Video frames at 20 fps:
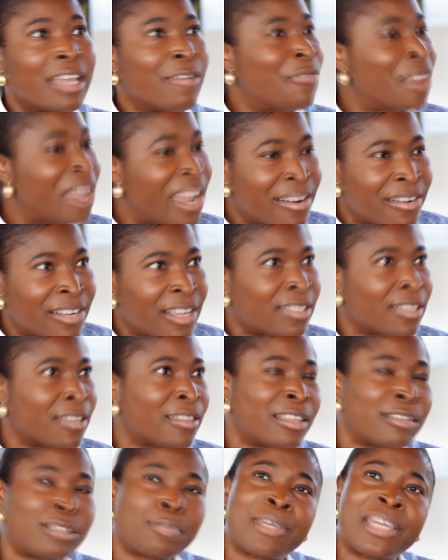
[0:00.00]
Various
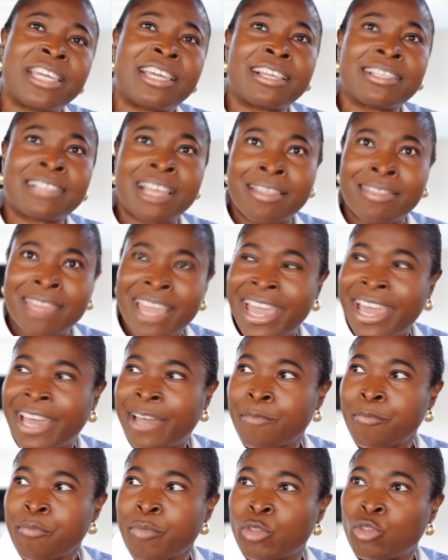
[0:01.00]
other speakers are
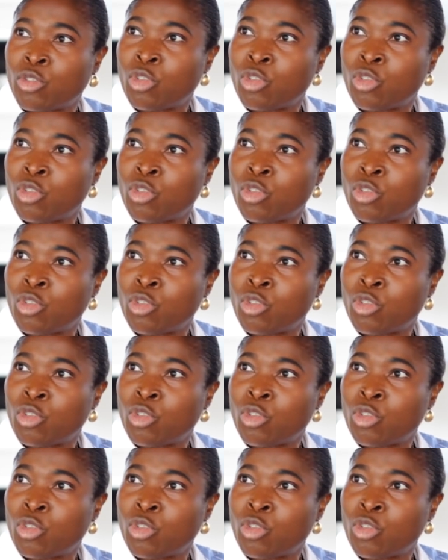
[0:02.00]
there